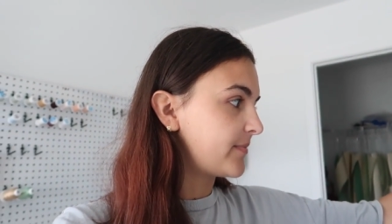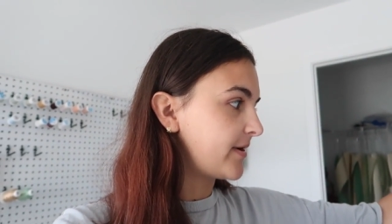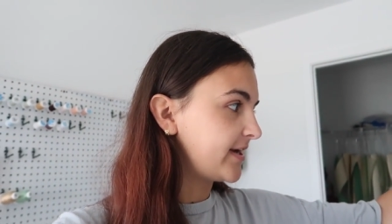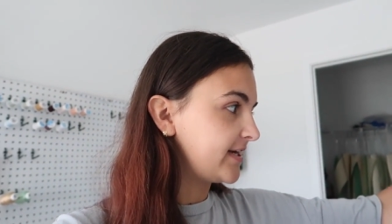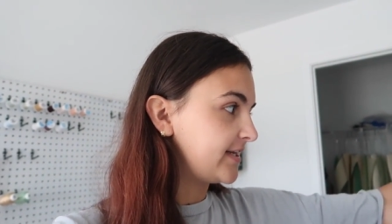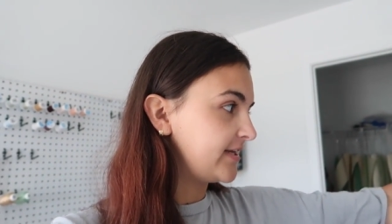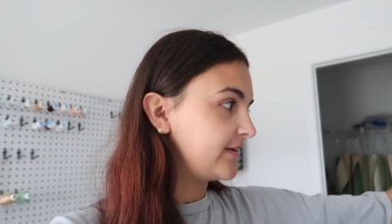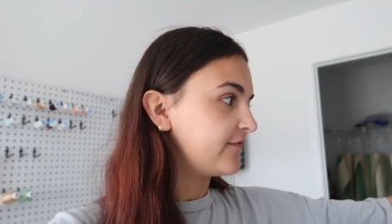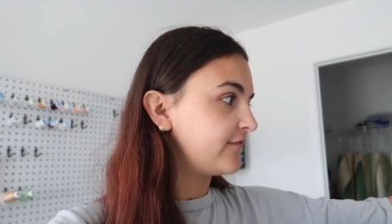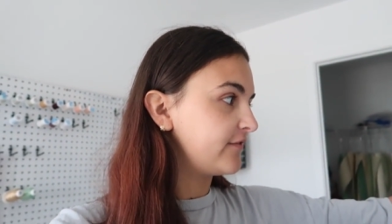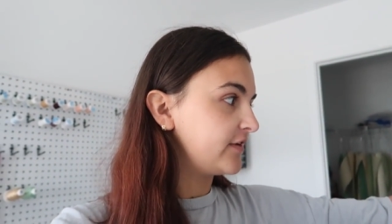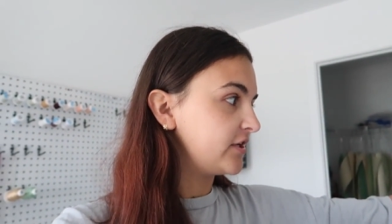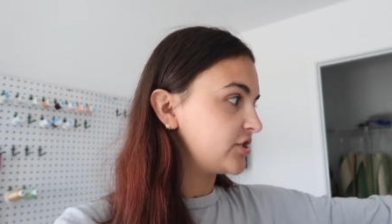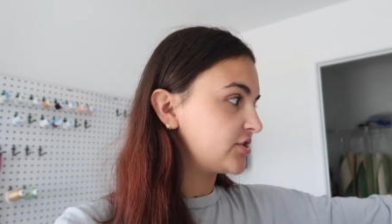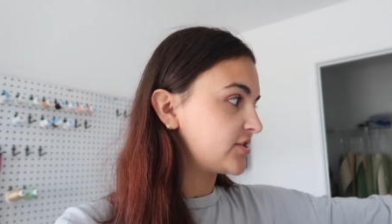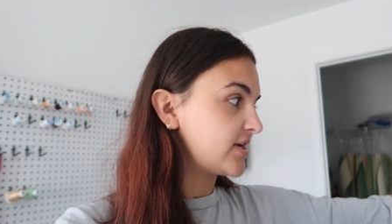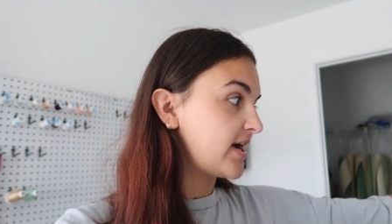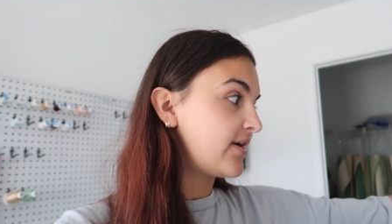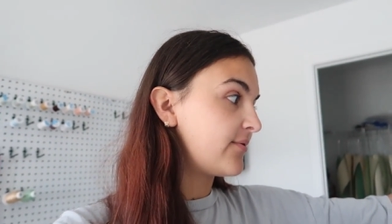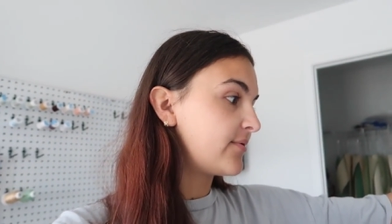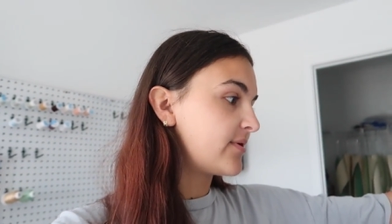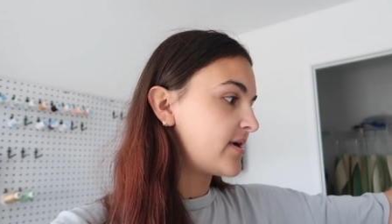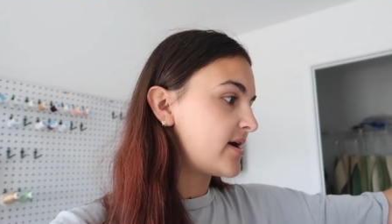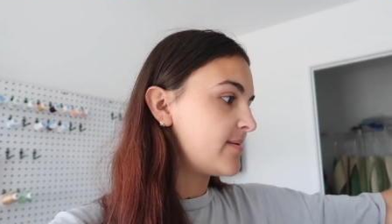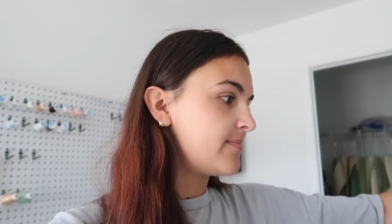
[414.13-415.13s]
I need to finish
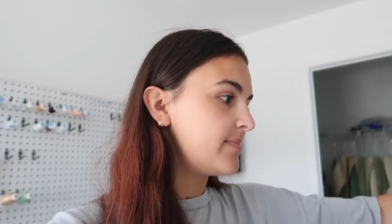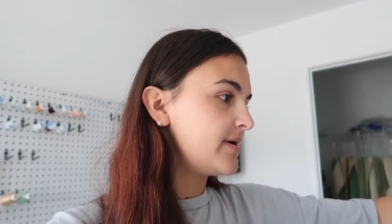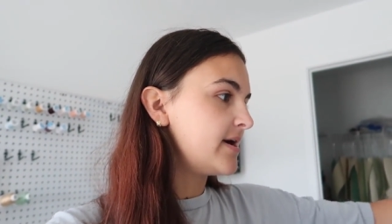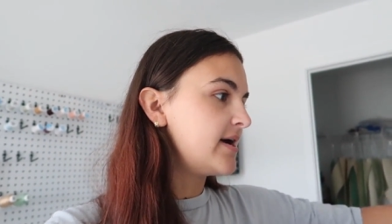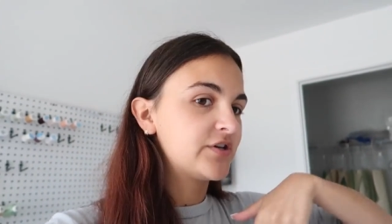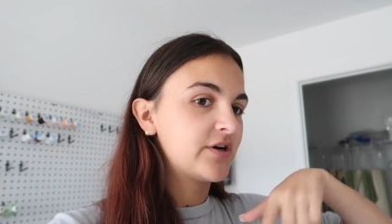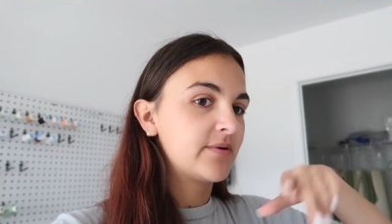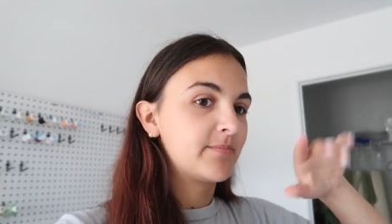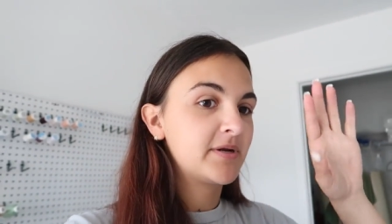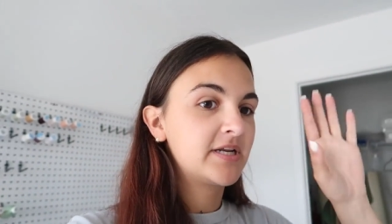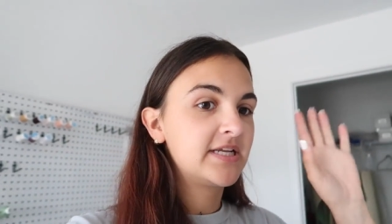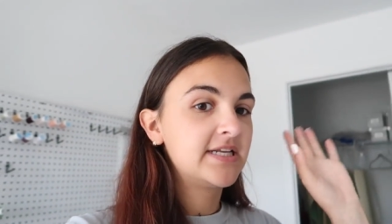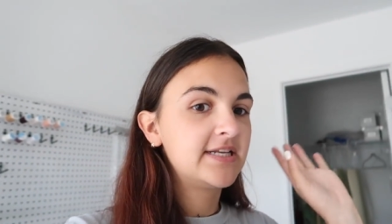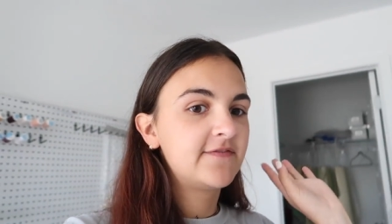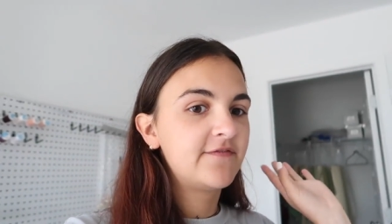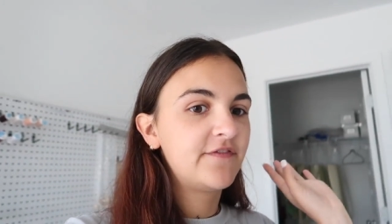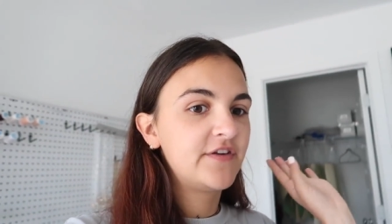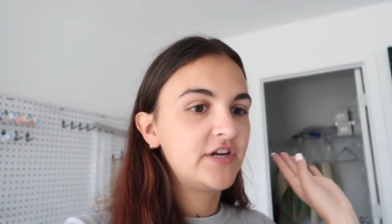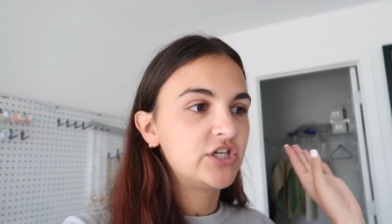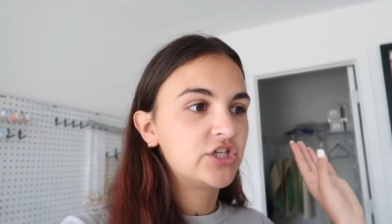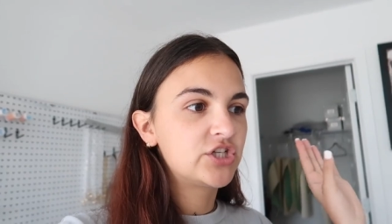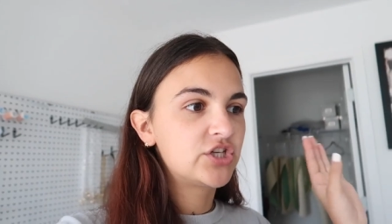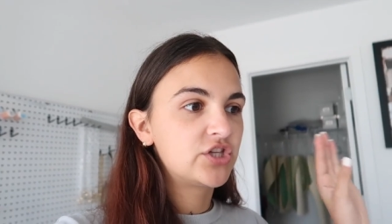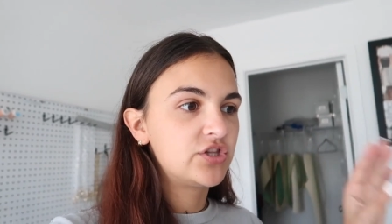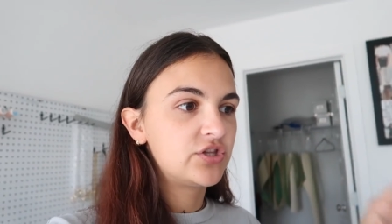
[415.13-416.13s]
that one up. So I'm gonna
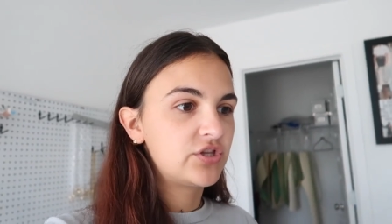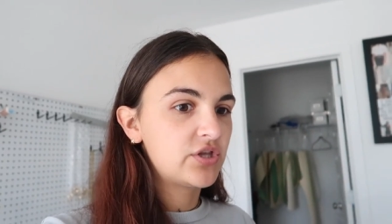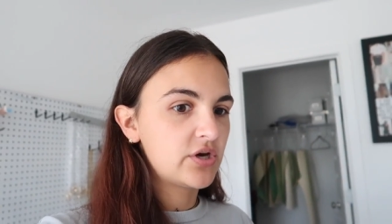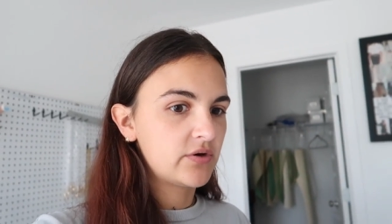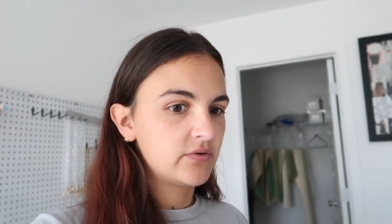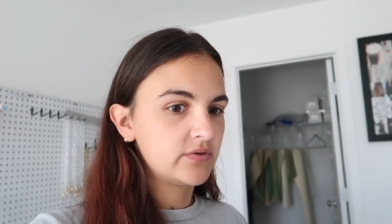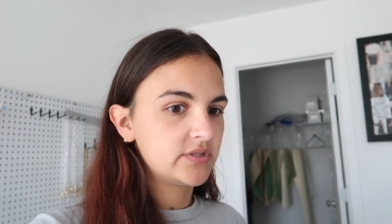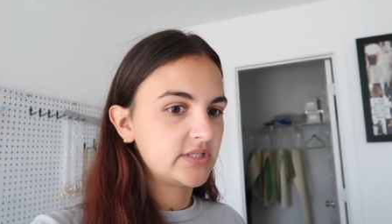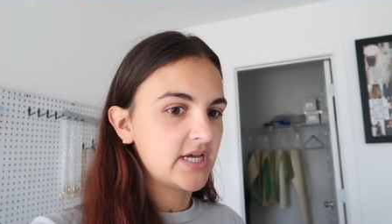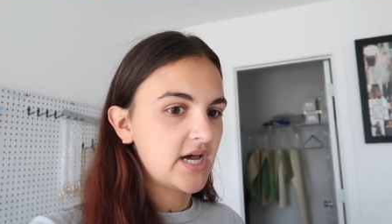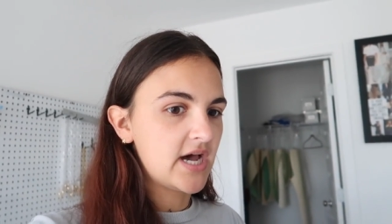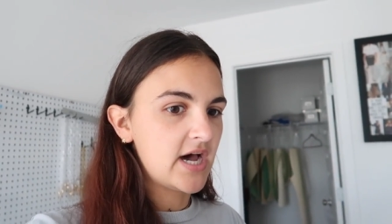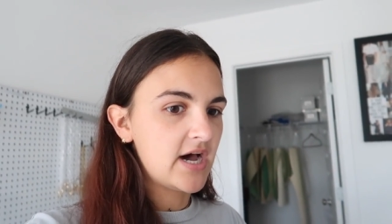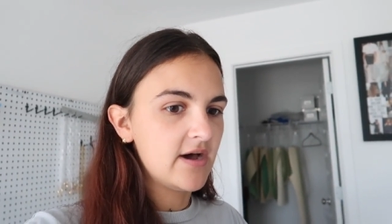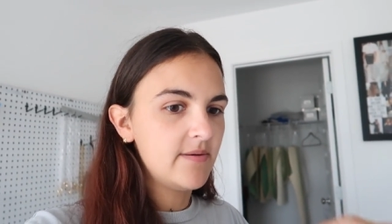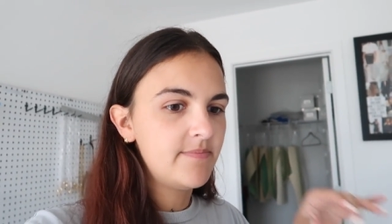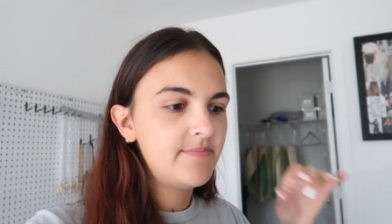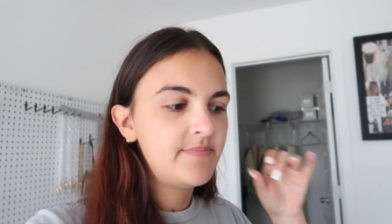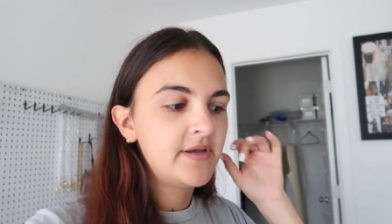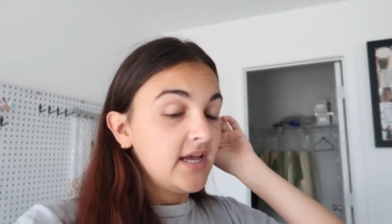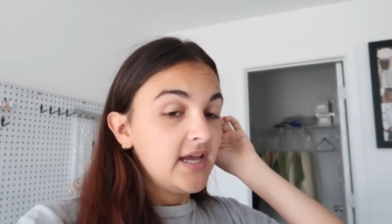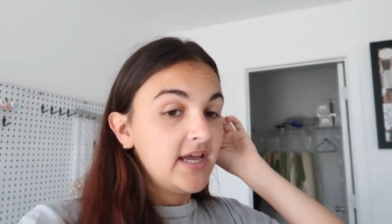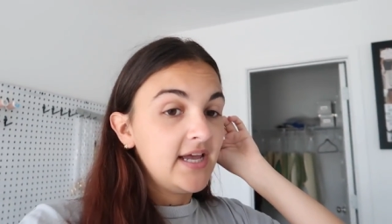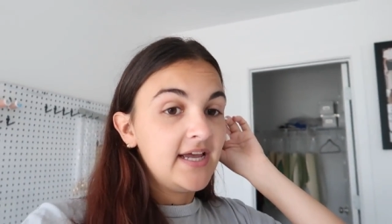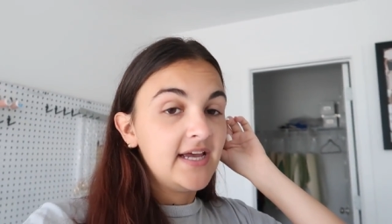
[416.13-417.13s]
finish those
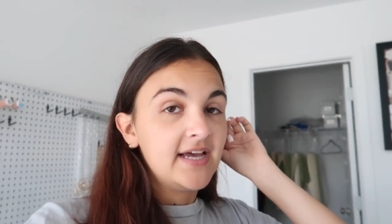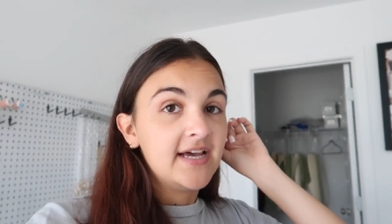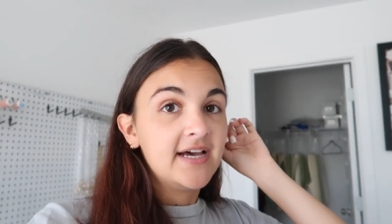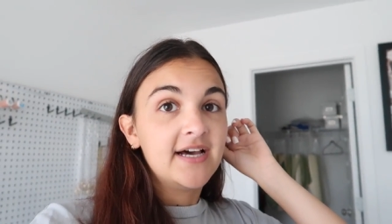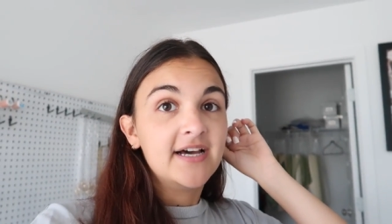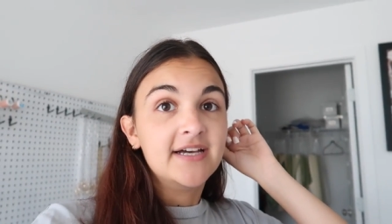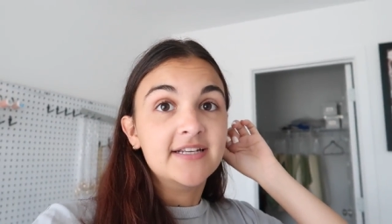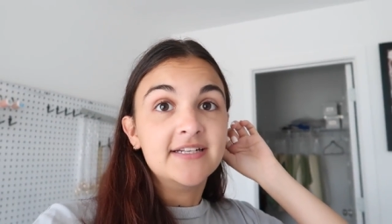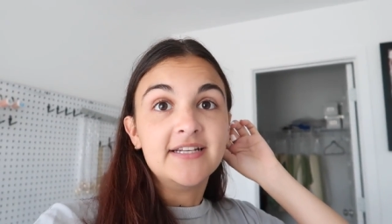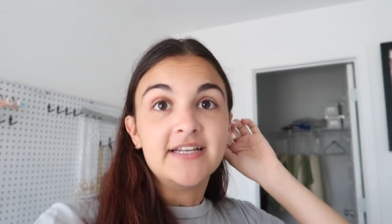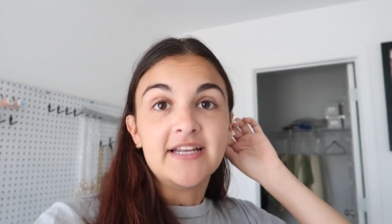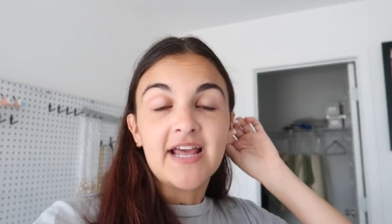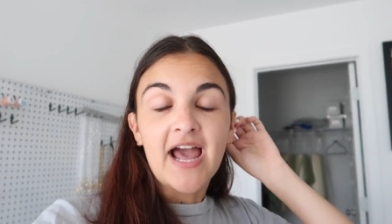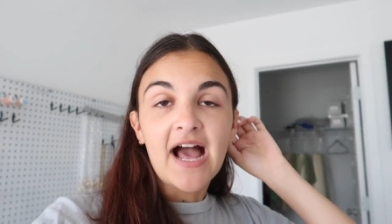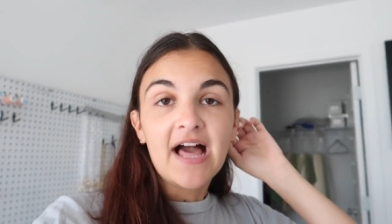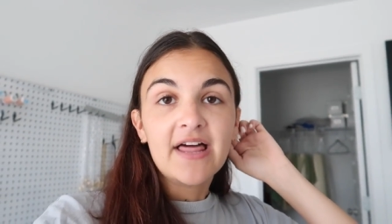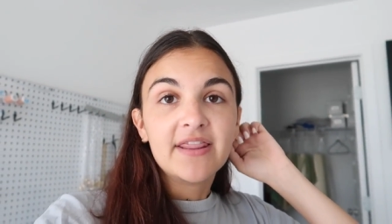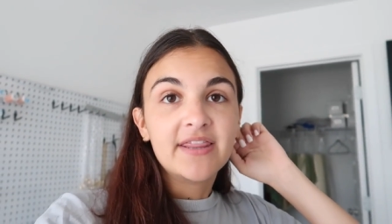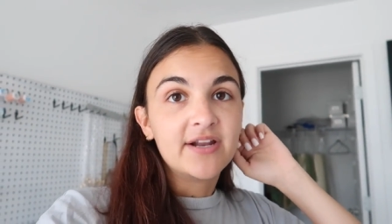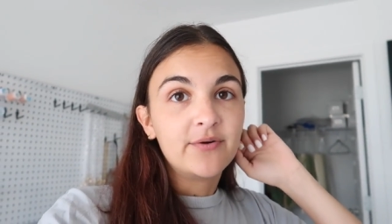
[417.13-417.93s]
up and yeah,